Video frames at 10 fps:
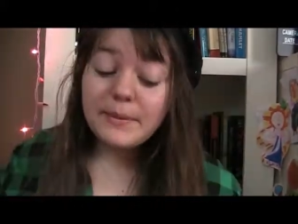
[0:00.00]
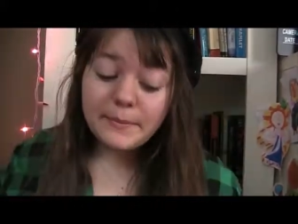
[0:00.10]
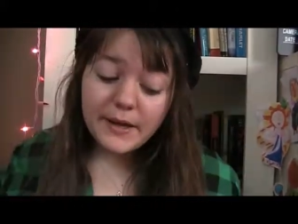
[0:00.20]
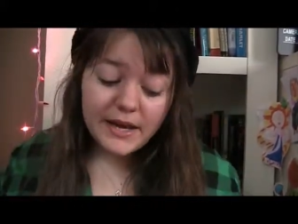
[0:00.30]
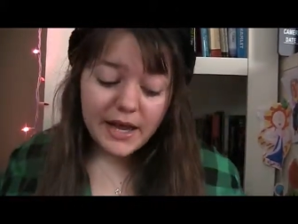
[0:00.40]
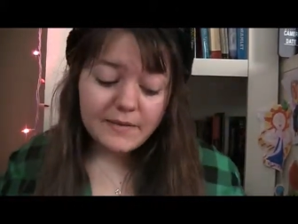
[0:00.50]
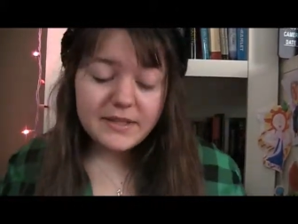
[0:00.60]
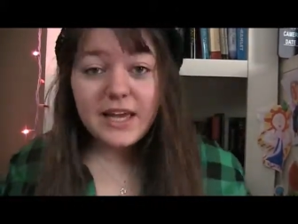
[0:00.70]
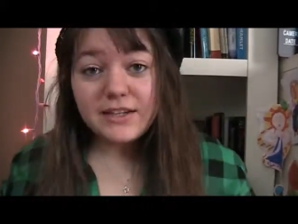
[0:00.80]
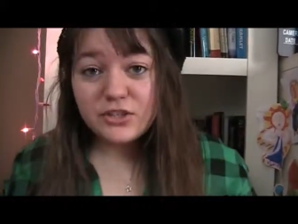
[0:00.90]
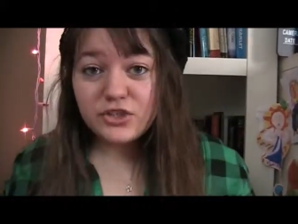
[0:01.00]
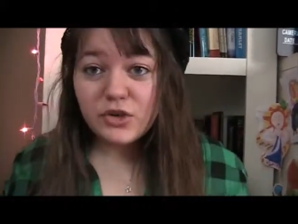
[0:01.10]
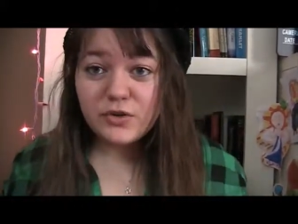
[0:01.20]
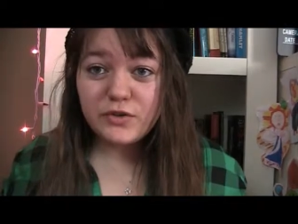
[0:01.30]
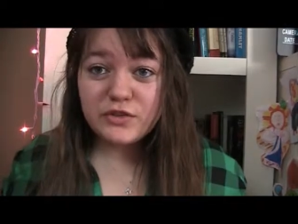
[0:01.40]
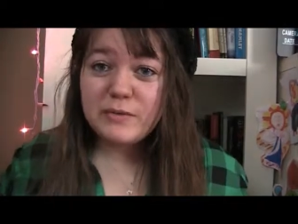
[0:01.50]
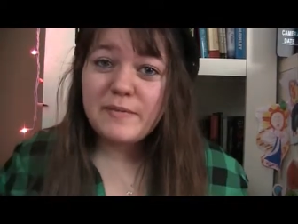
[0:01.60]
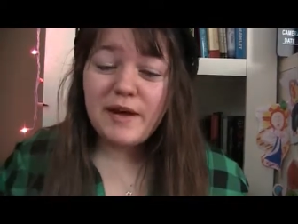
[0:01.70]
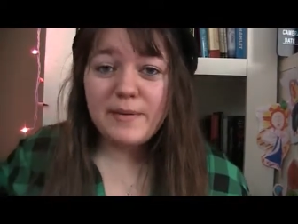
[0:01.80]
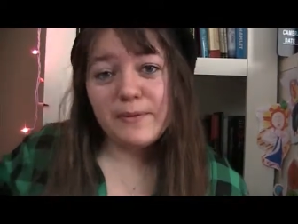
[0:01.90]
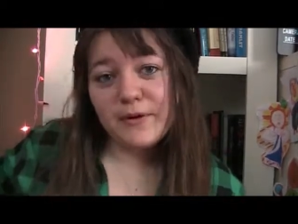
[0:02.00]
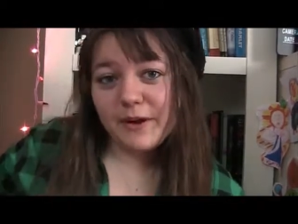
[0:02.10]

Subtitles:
But I would like to show you some of my book